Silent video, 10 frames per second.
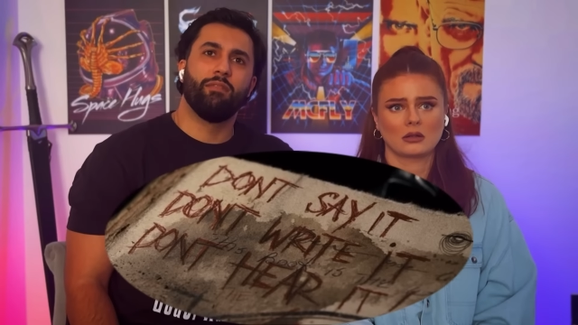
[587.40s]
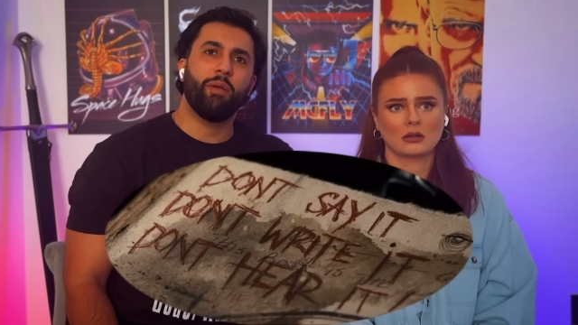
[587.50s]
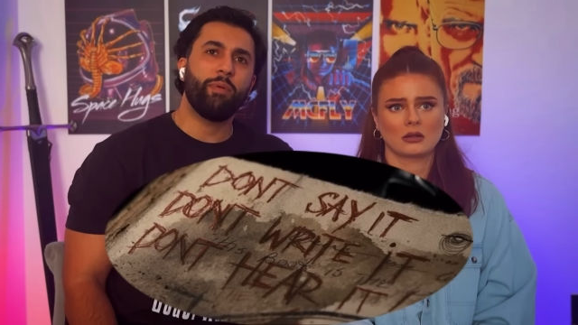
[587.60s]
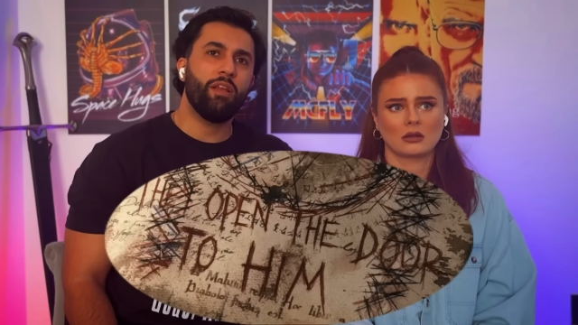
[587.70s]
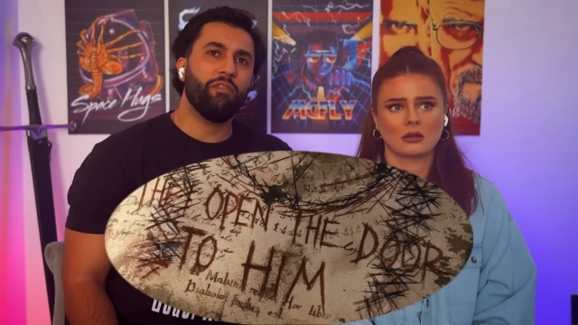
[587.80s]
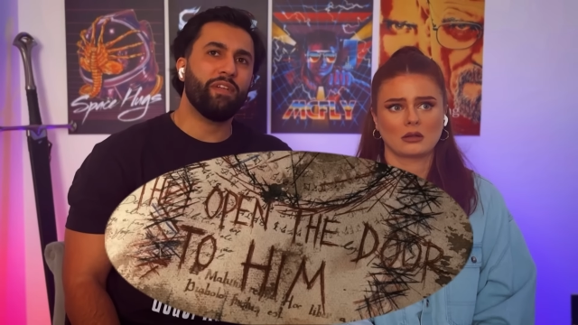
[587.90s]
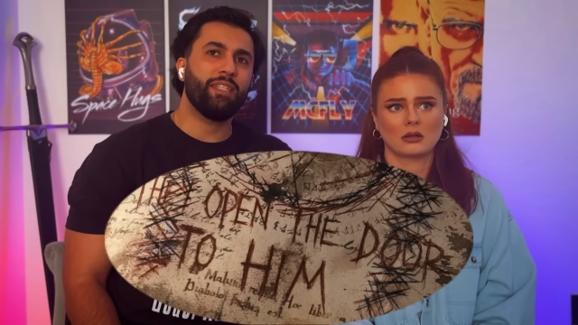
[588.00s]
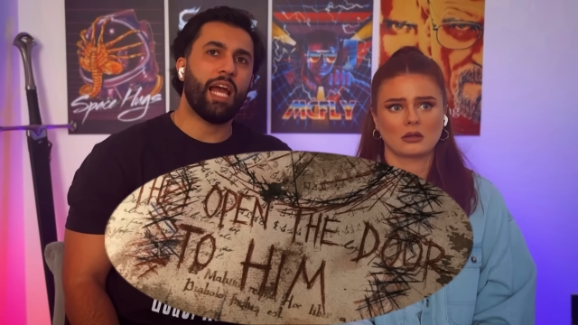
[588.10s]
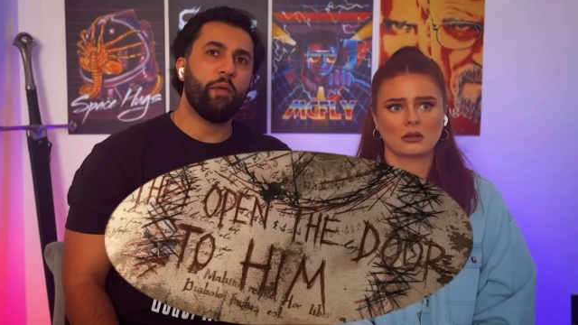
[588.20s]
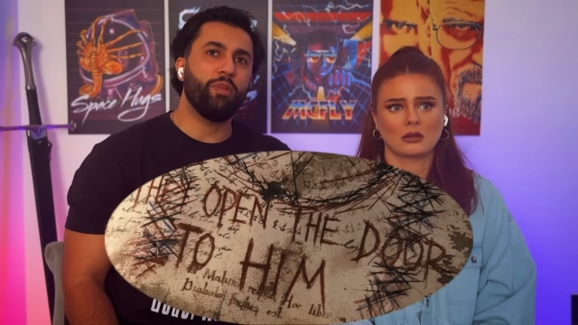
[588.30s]
Speaker 1: Maybe
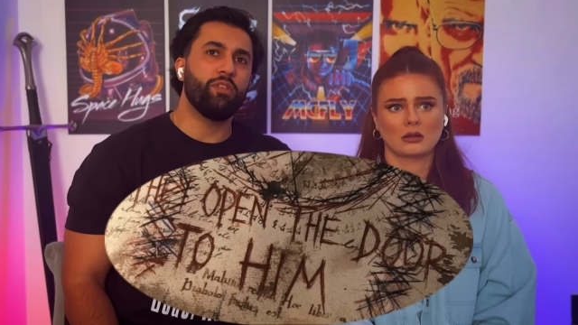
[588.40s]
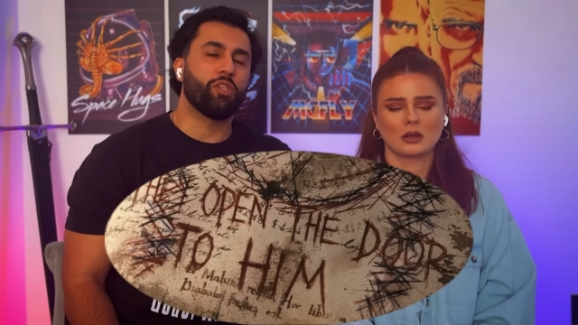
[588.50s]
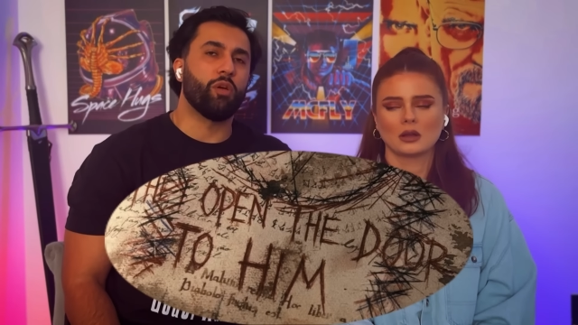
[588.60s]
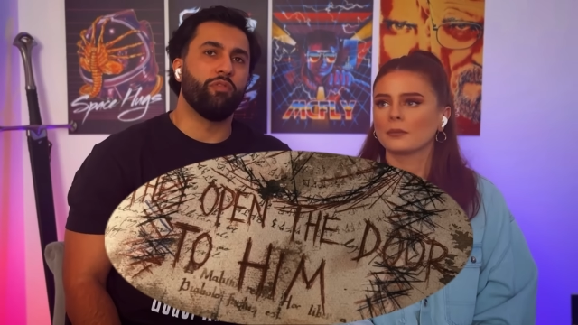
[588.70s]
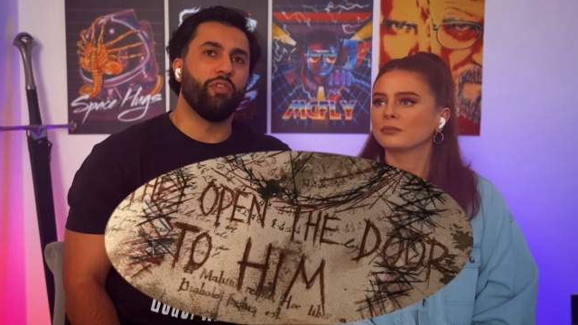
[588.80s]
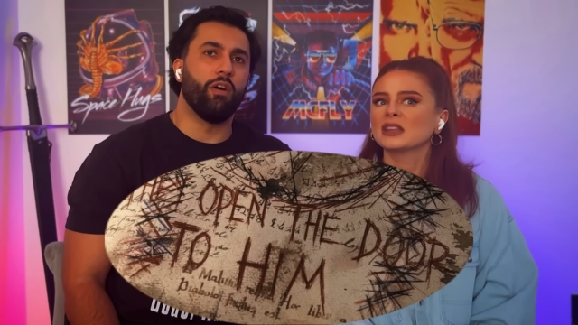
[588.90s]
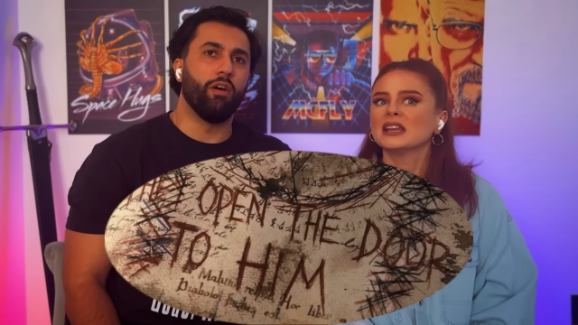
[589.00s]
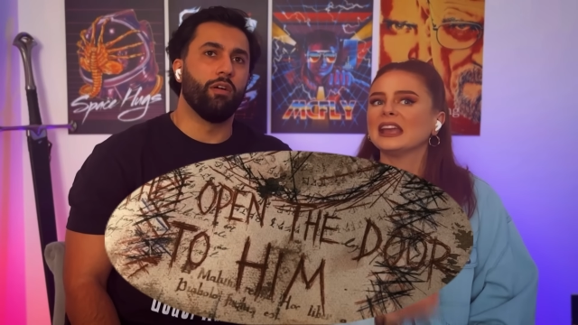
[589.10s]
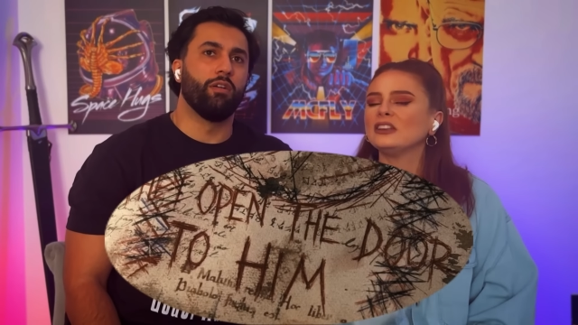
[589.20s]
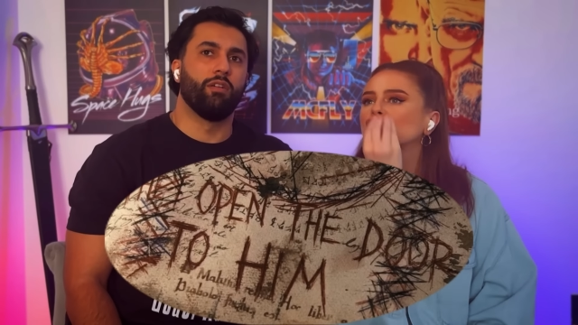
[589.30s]
nothing's happened so
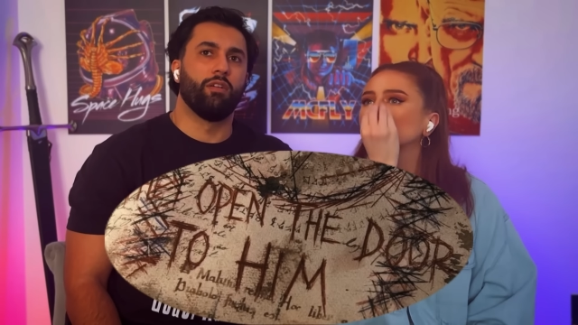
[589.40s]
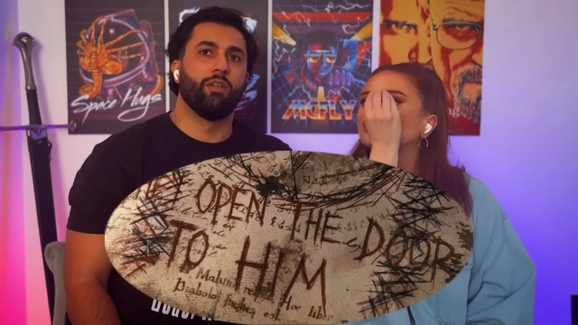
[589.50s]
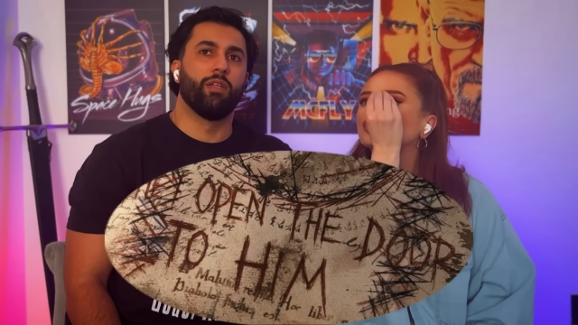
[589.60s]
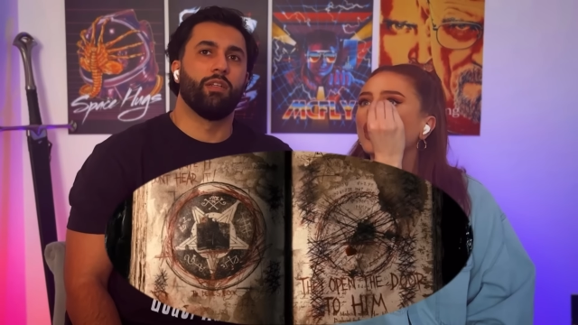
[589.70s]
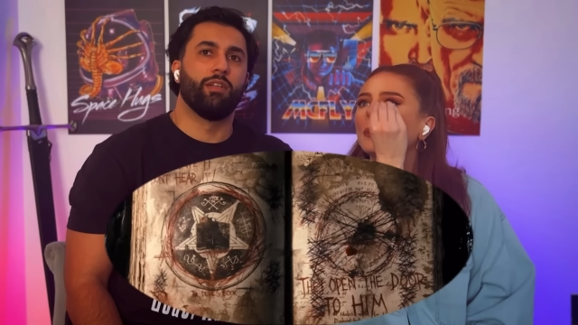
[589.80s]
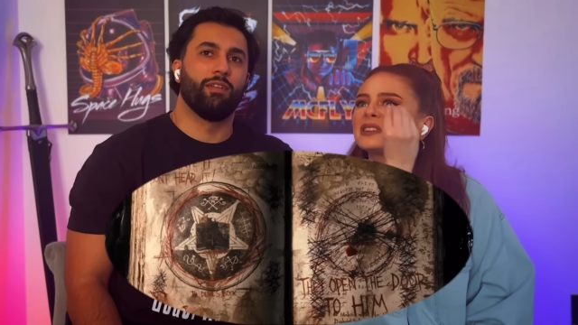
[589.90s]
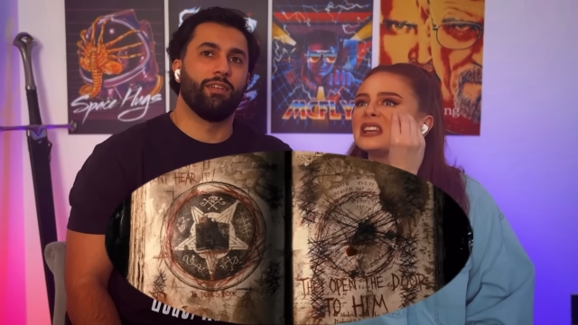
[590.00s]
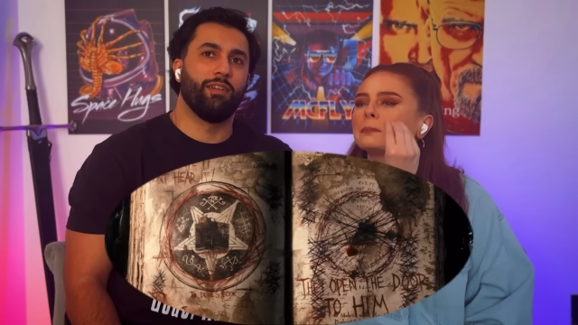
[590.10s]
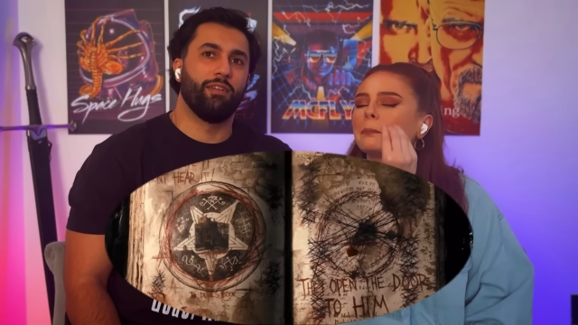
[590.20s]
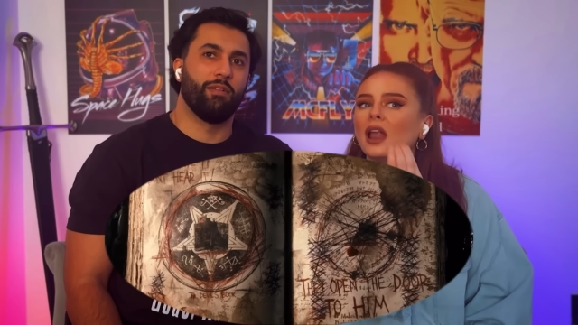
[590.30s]
far.
Speaker 2: He's just dropped
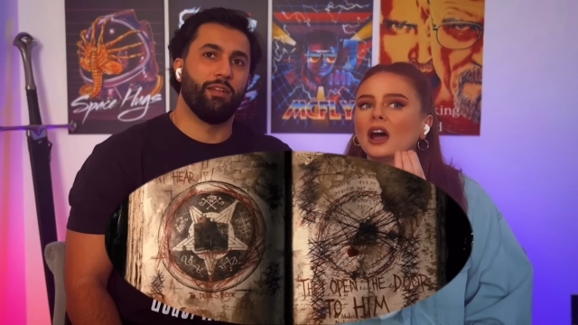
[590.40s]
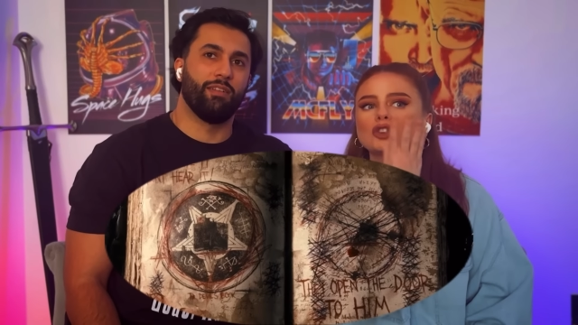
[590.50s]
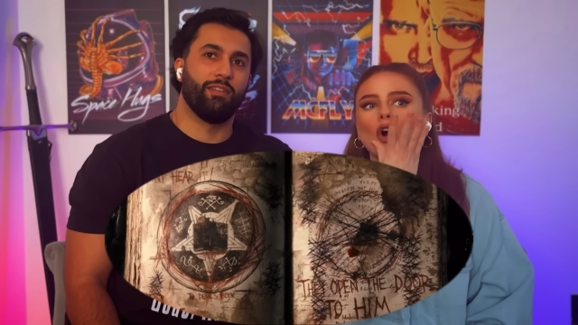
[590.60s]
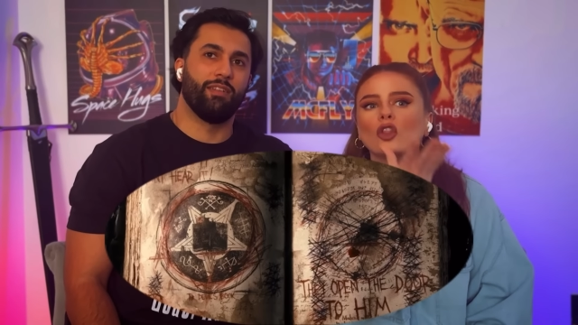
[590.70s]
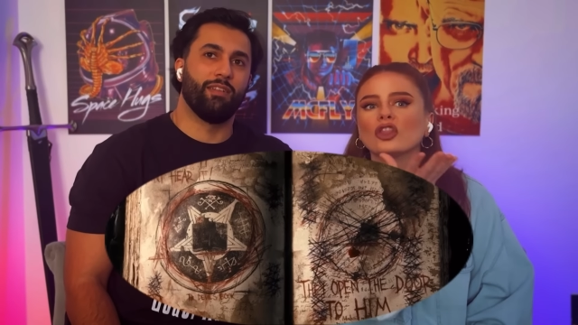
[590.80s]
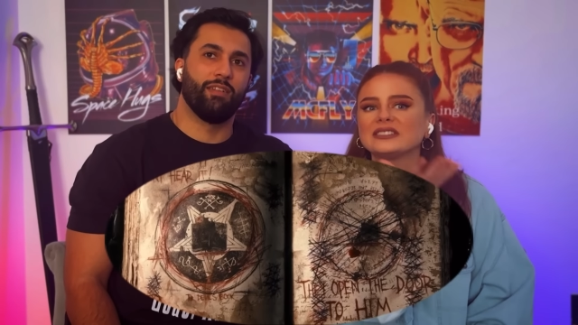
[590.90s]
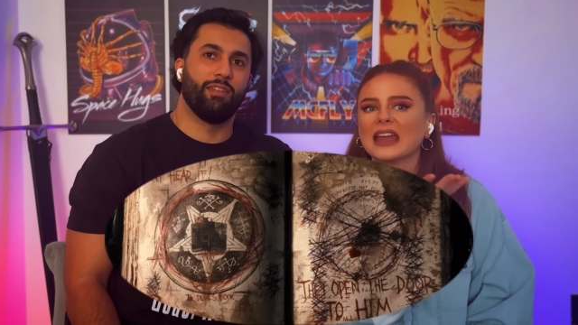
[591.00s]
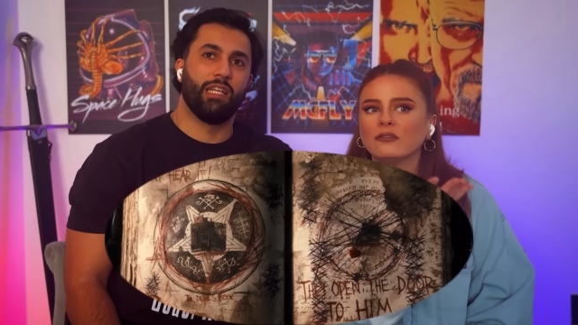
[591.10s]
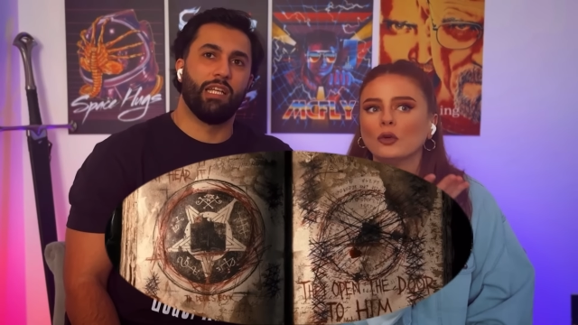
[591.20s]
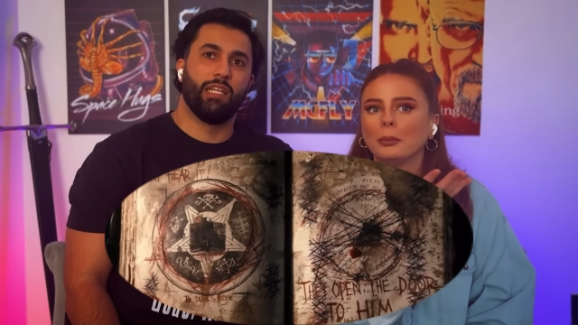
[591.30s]
his blood on the devil